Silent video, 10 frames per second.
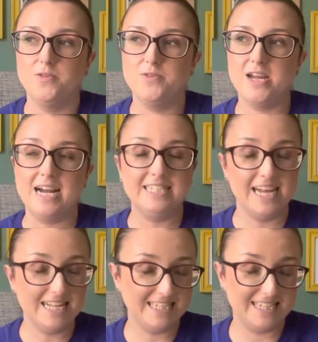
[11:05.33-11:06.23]
the
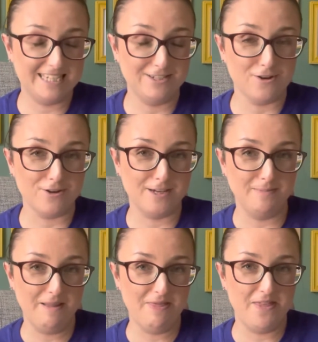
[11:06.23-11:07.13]
identity
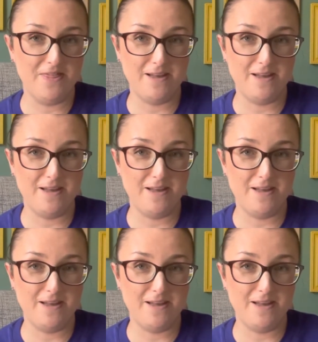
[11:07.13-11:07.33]
document that